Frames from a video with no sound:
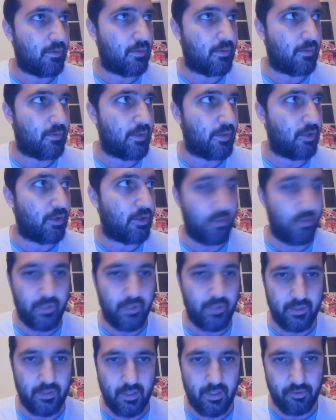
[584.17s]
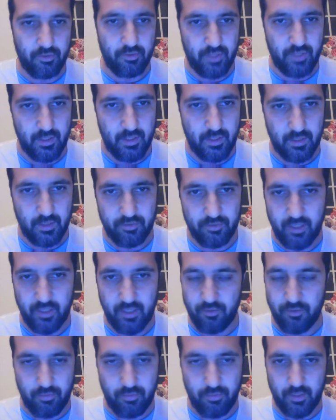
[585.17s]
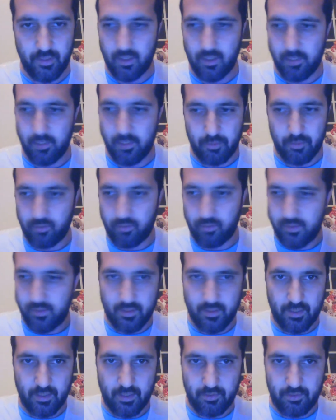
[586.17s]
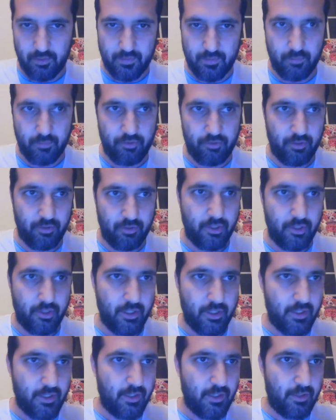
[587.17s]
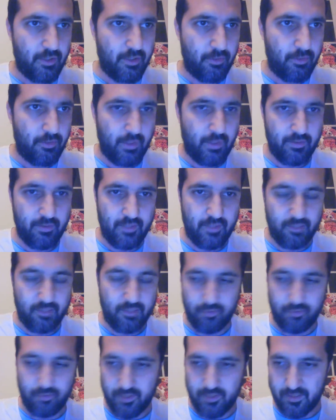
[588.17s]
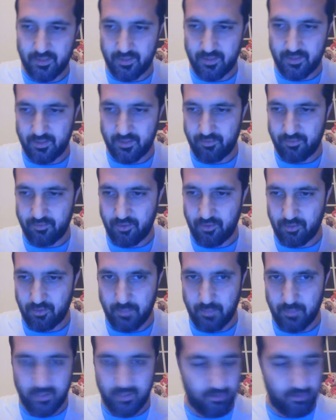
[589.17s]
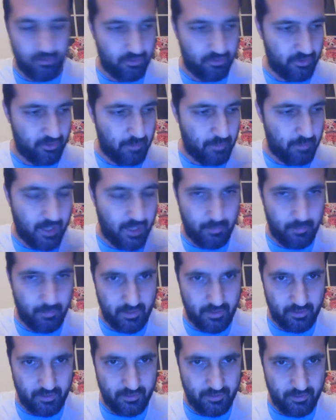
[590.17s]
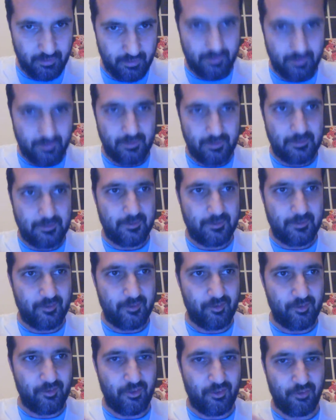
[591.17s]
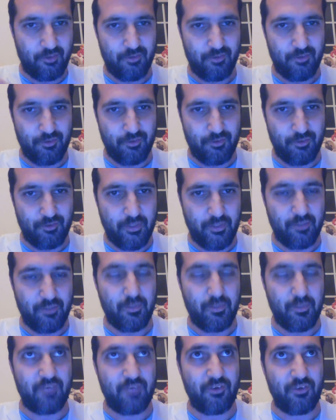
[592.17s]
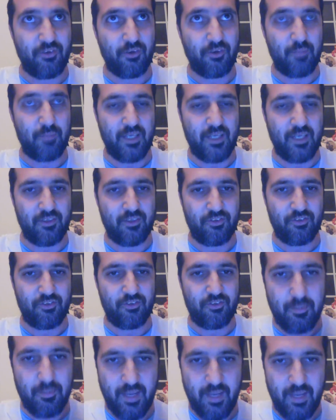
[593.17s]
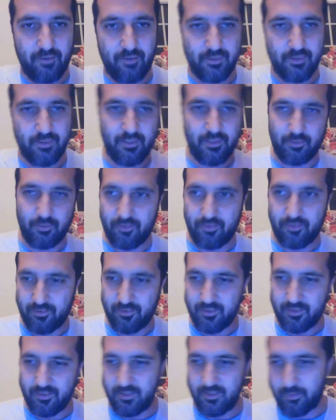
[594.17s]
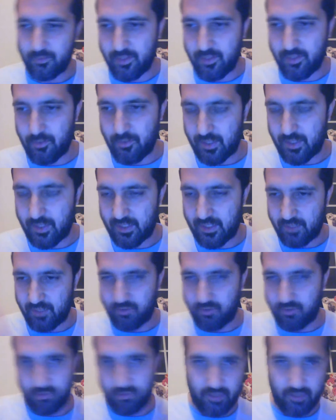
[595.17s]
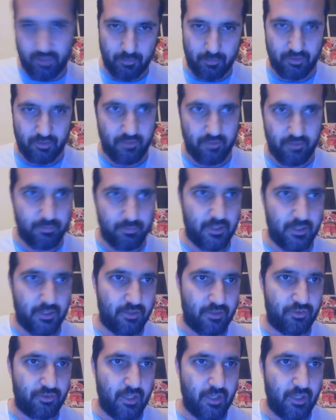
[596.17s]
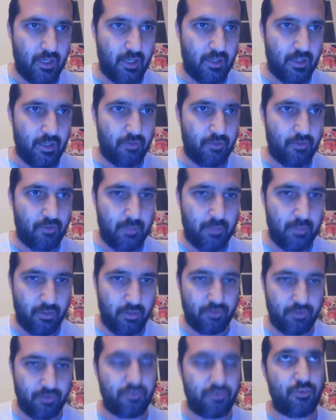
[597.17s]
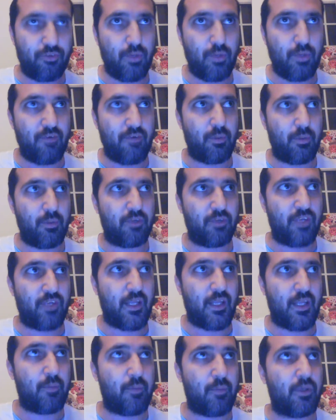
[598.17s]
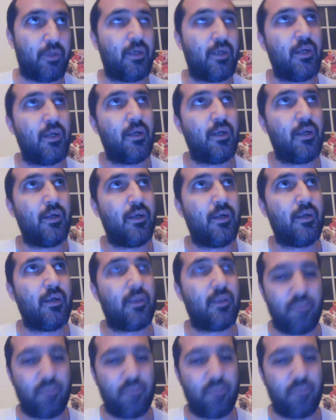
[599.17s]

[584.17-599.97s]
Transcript: including, dare I say, like gender realignment or anything like that. I don't think we should do any of that sort of thing. I think if God made us, in my opinion, so this is a controversial opinion, but if God made us to be male, I think we should. Although I kind of contradict myself because I'm trying to be honest as well, if I'm going to say that, but because